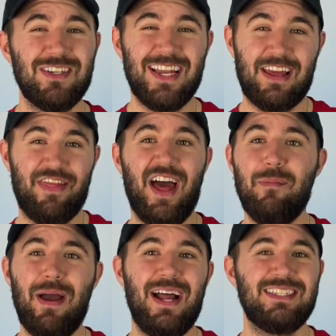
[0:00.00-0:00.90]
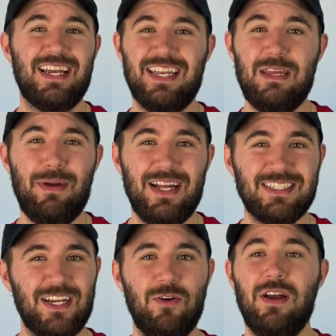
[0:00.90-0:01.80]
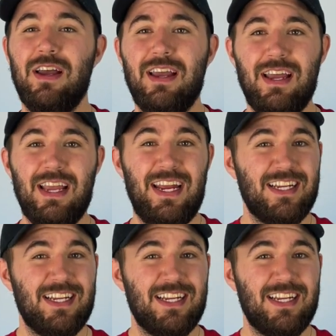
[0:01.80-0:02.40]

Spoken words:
like thigh pads and knee pads go, he